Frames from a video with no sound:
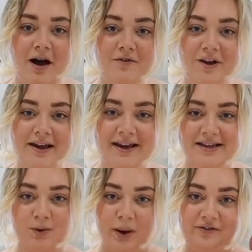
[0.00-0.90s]
I feel like it
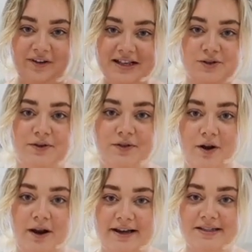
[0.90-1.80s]
is quite flattering
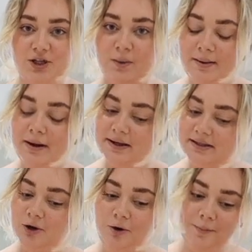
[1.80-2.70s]
though, like it's doing,
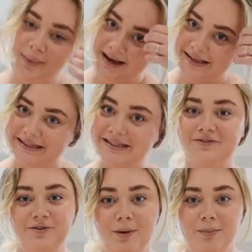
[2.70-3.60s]
it's doing bits
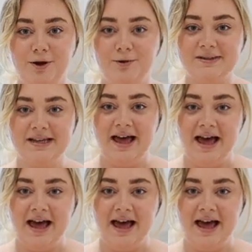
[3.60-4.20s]
for my boobs.